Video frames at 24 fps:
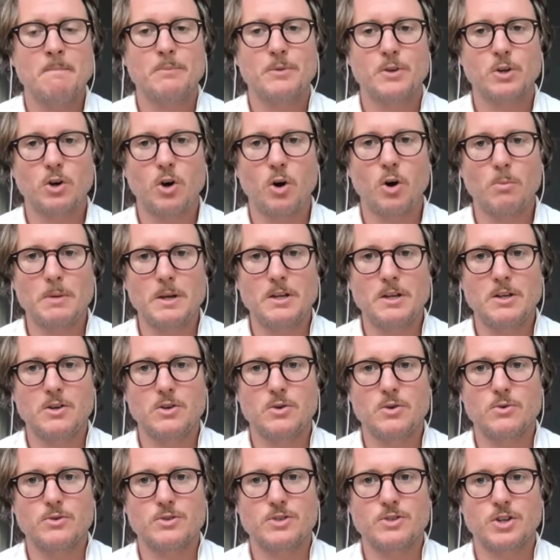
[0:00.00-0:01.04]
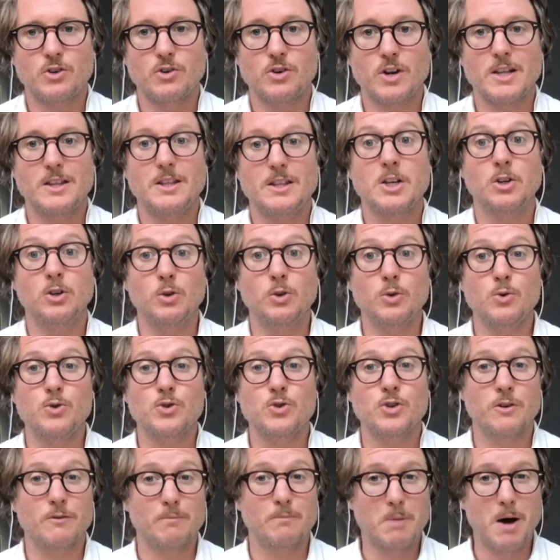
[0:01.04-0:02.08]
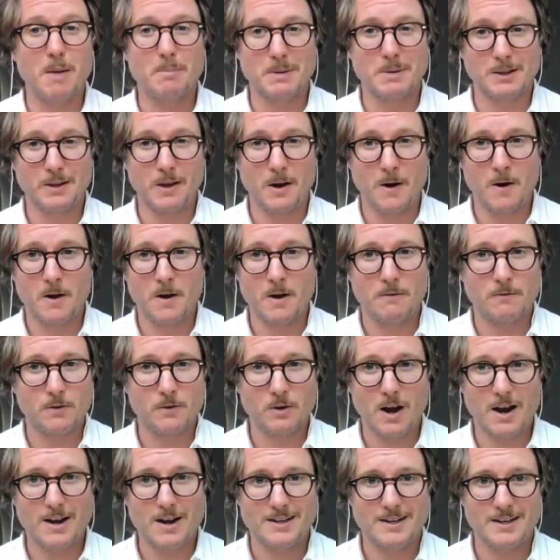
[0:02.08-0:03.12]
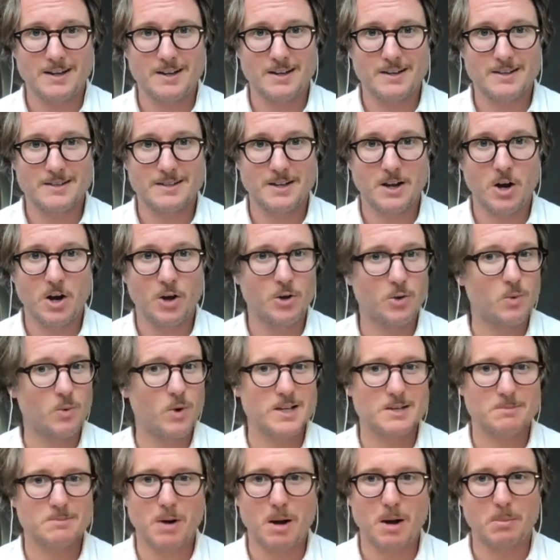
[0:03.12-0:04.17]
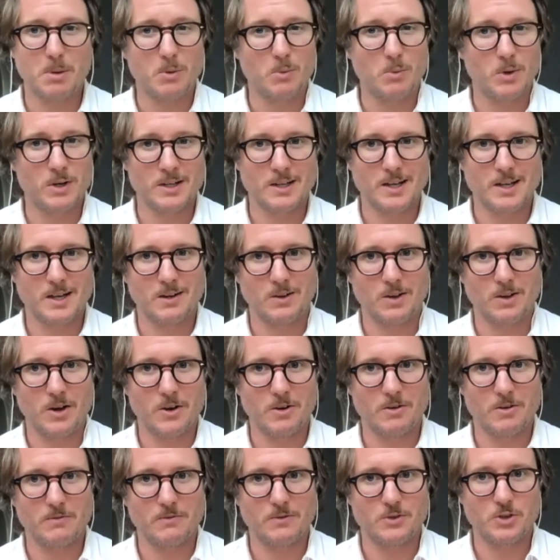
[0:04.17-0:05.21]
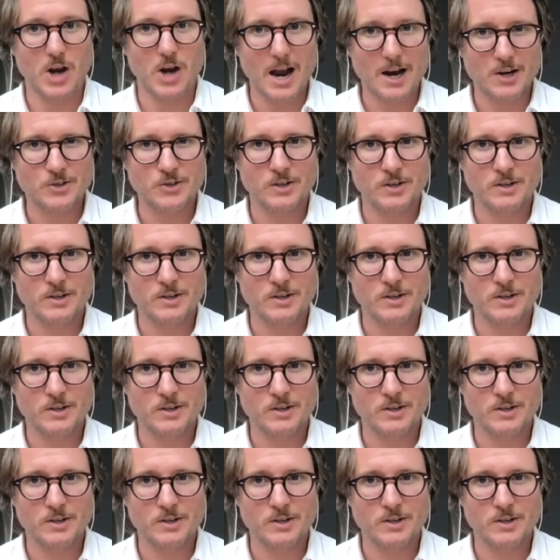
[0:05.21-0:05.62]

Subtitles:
all being used to create the illusion of popularity for ideas that otherwise probably wouldn't get a lot of traction.